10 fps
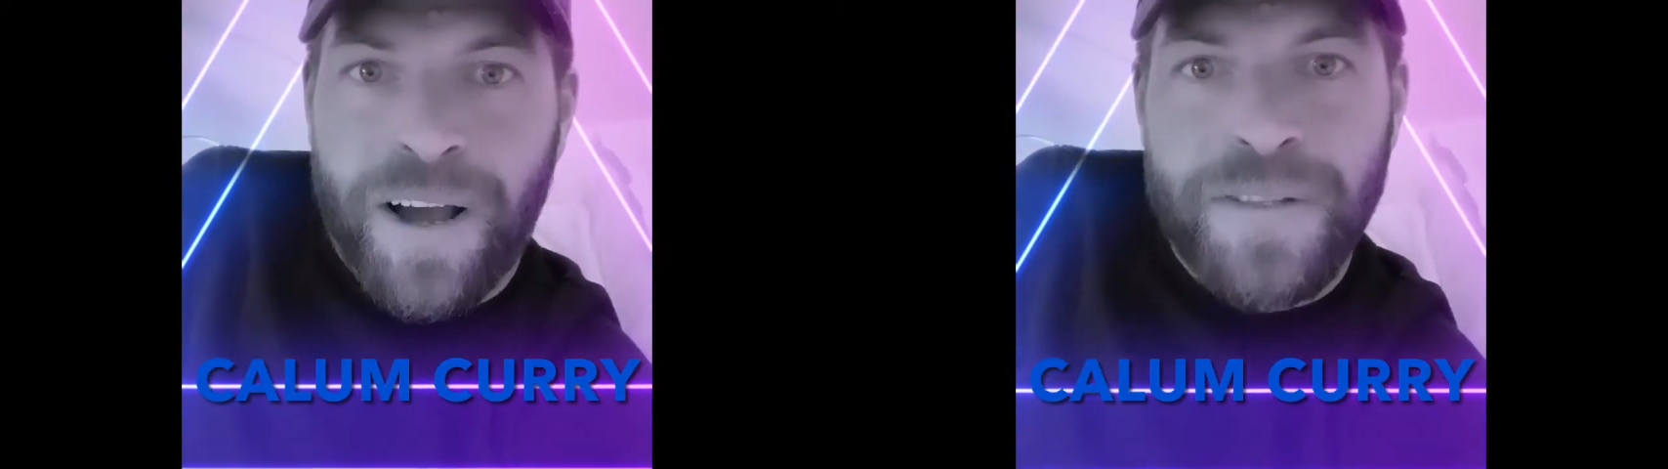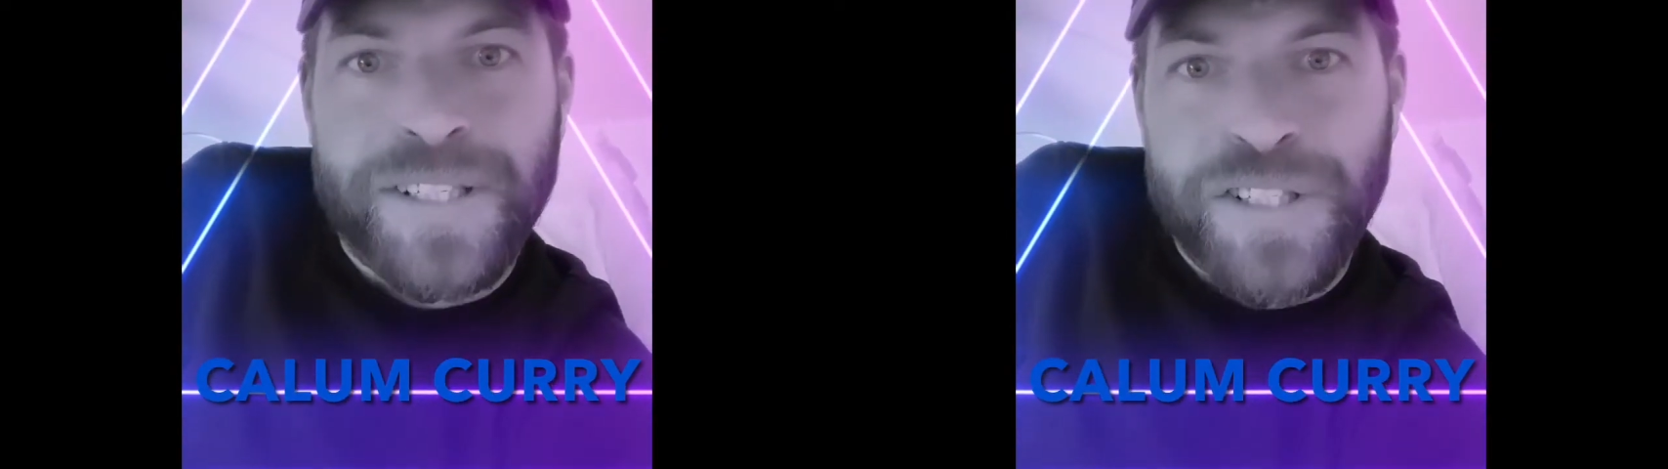
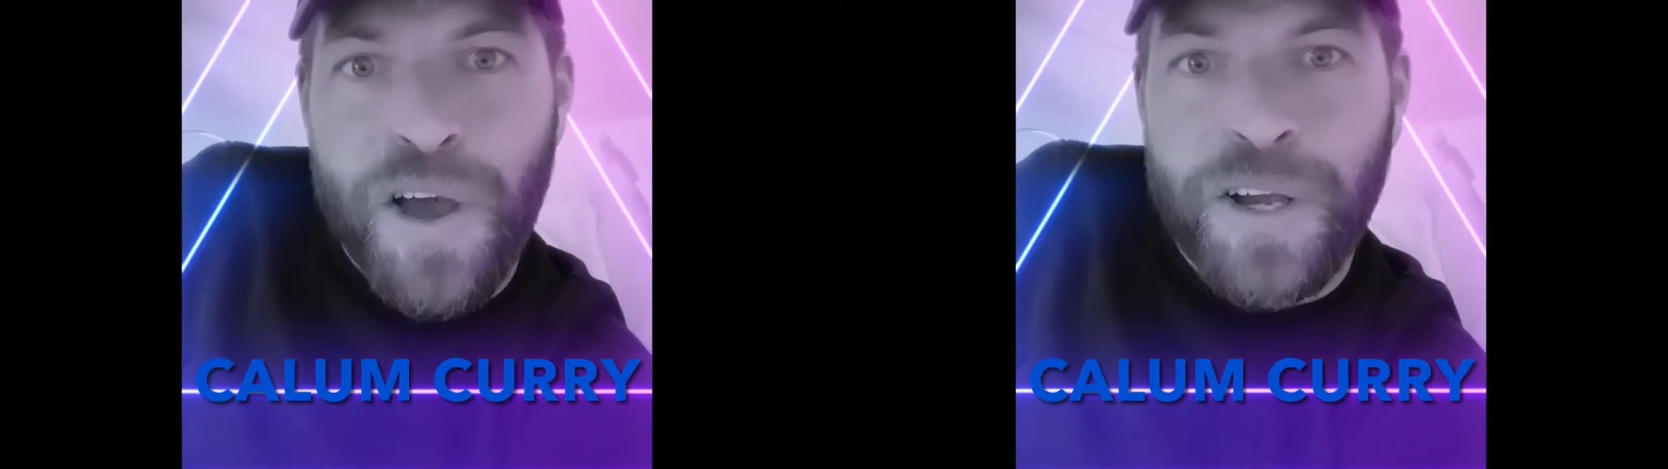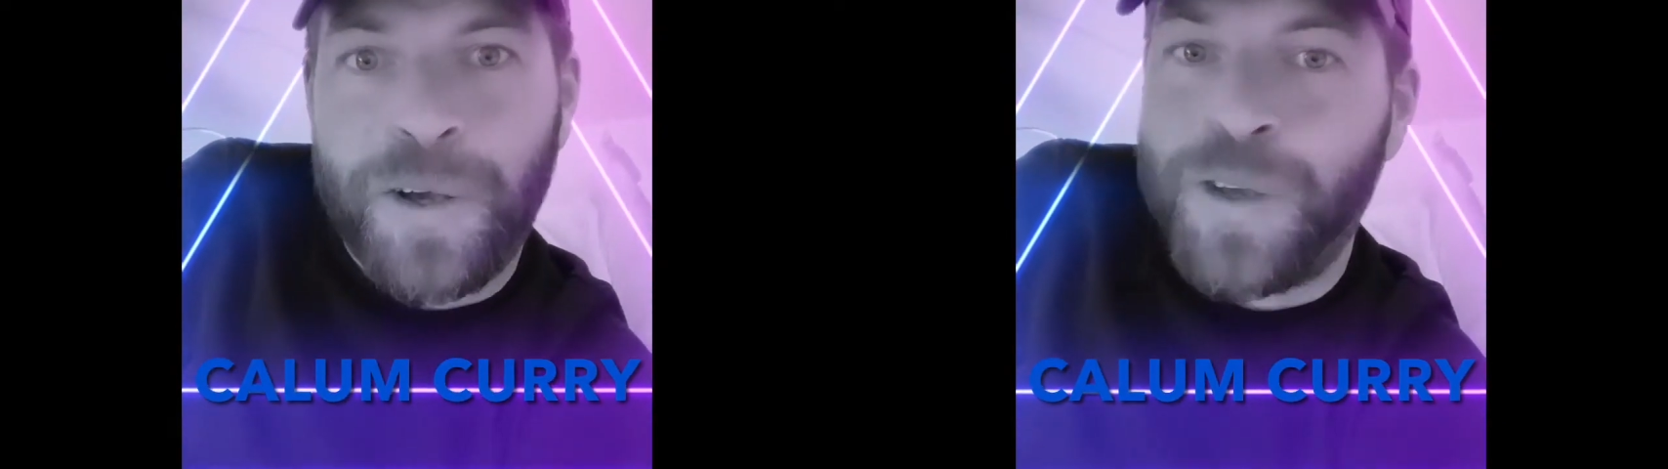on the
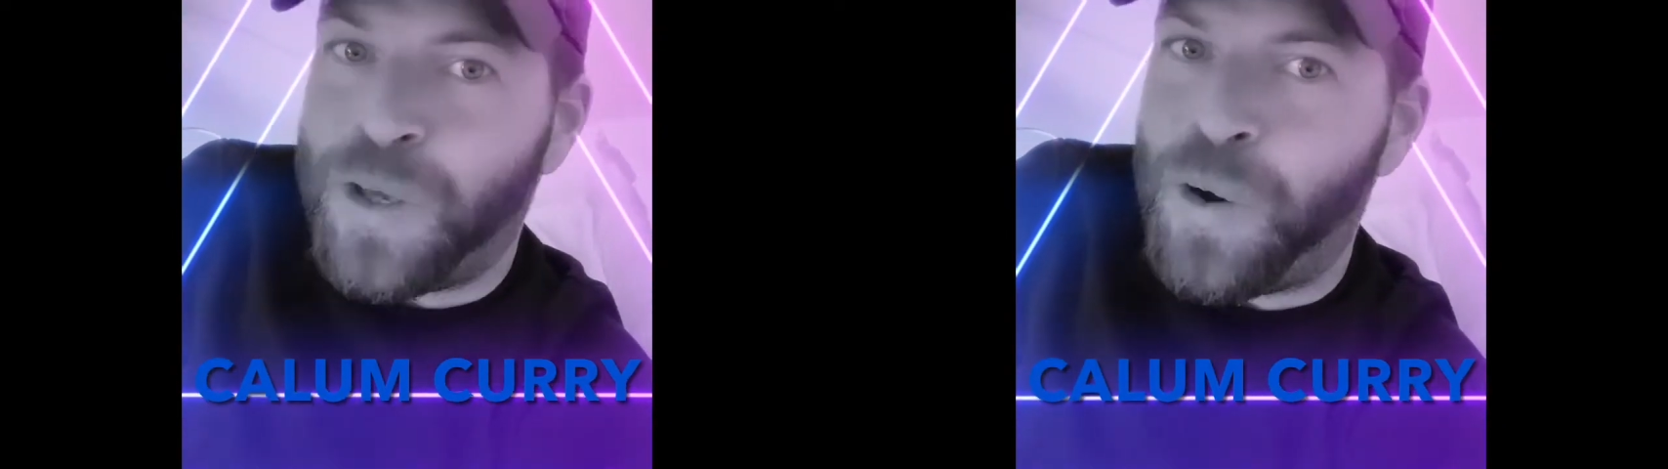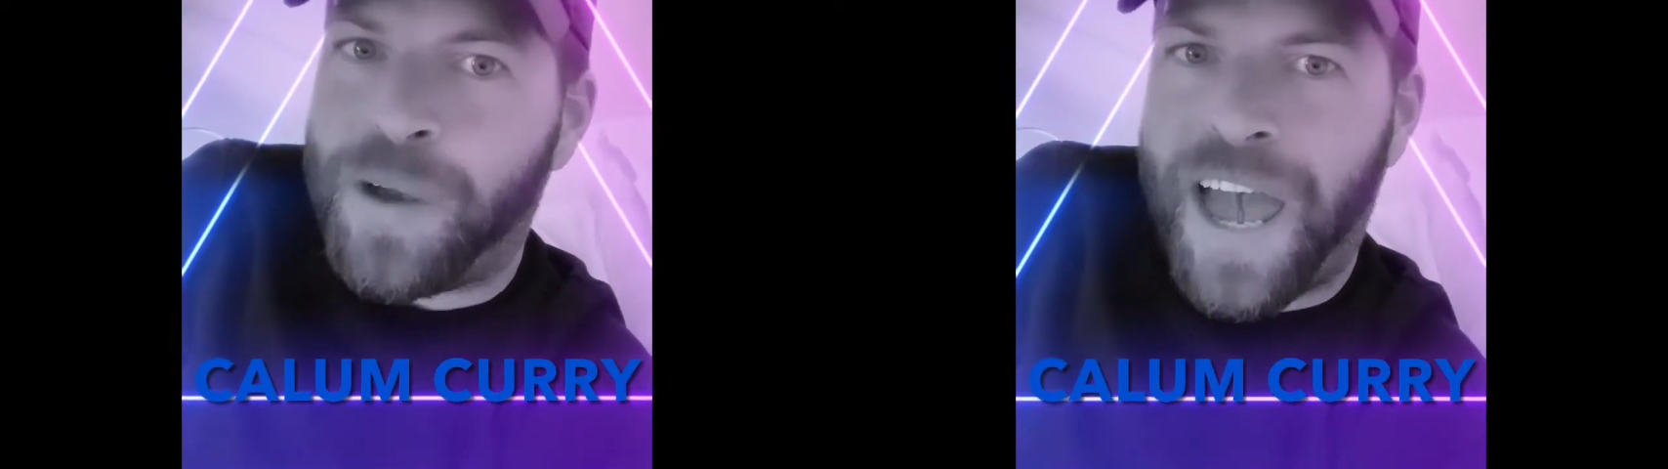Circle
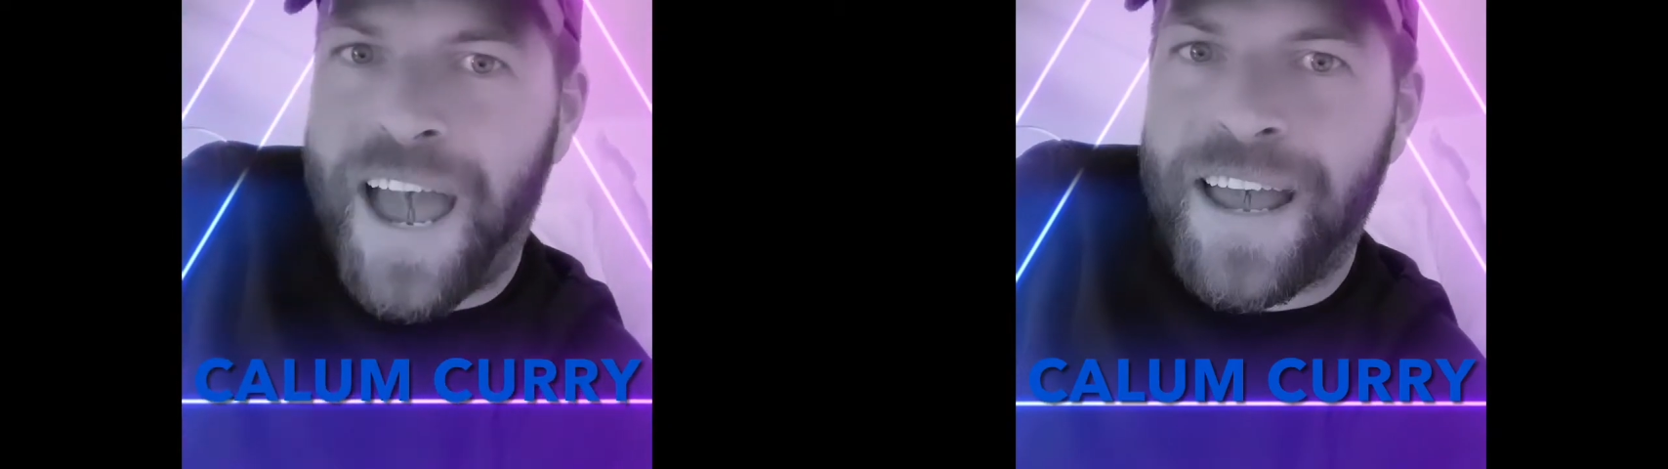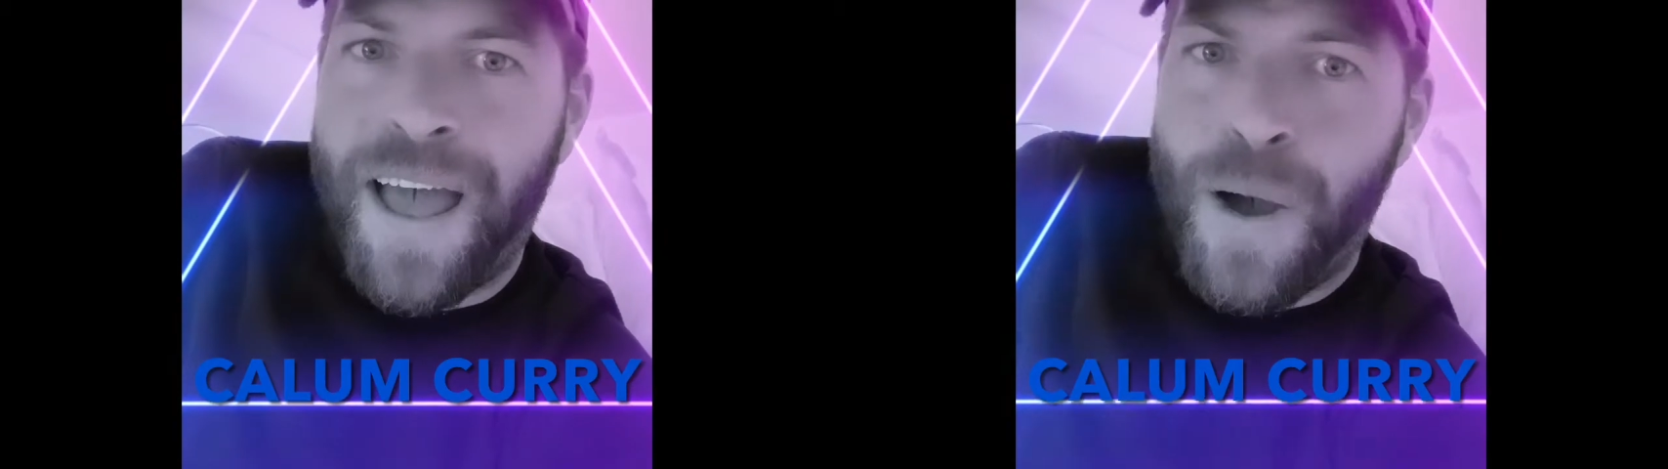
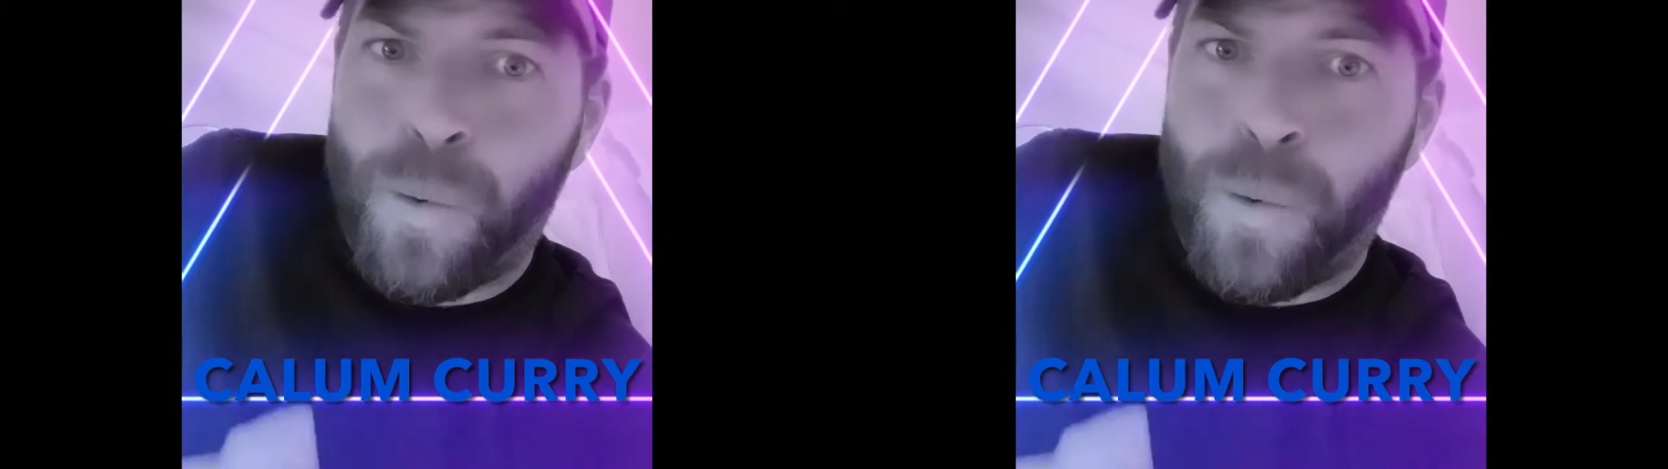UK.